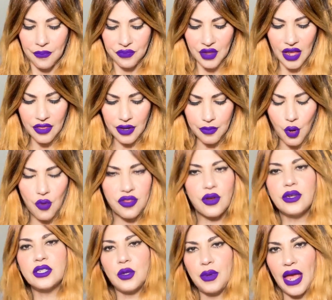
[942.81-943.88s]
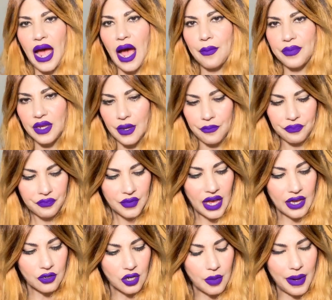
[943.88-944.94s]
and they're both going to be happy. I
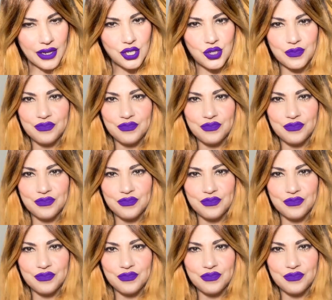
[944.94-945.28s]
don't know about...